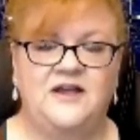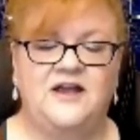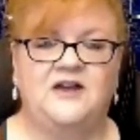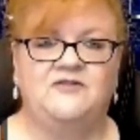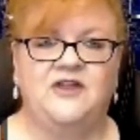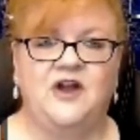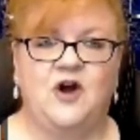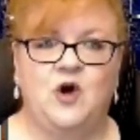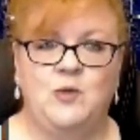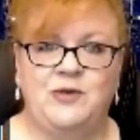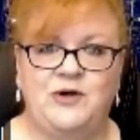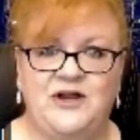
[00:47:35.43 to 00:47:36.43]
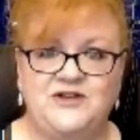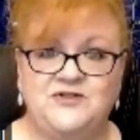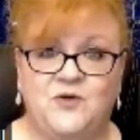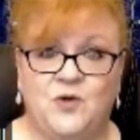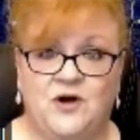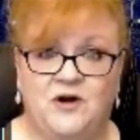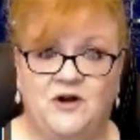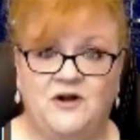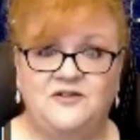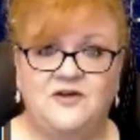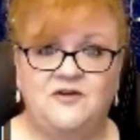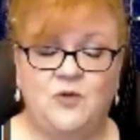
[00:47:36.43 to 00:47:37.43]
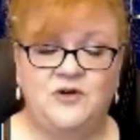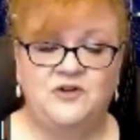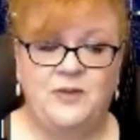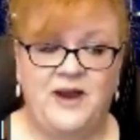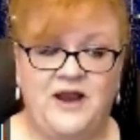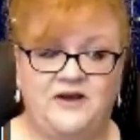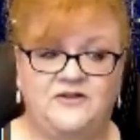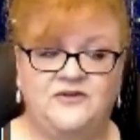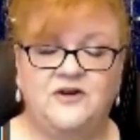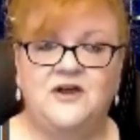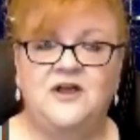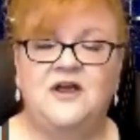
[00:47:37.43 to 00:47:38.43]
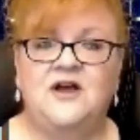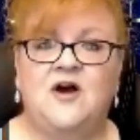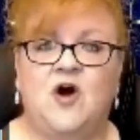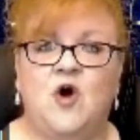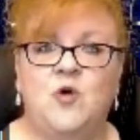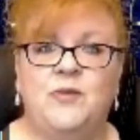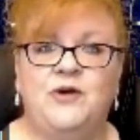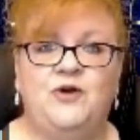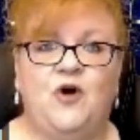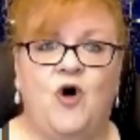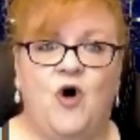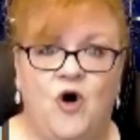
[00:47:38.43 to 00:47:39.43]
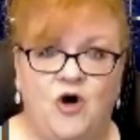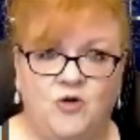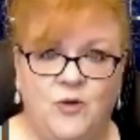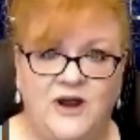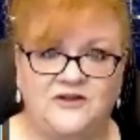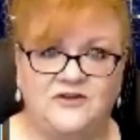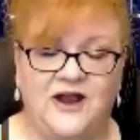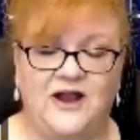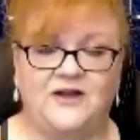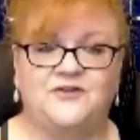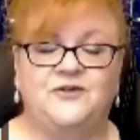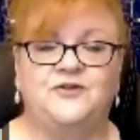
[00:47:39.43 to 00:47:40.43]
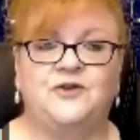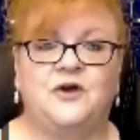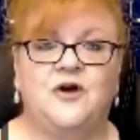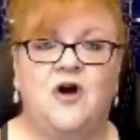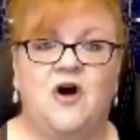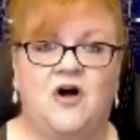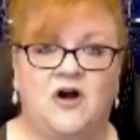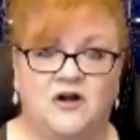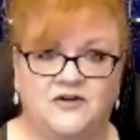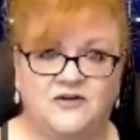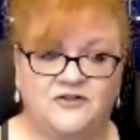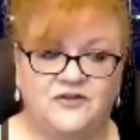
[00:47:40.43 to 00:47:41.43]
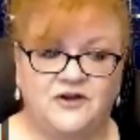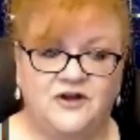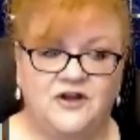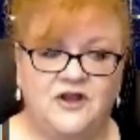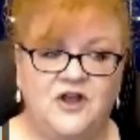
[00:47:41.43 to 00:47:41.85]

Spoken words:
If the opener has 4 hearts and 4 spades, opener always answers hearts.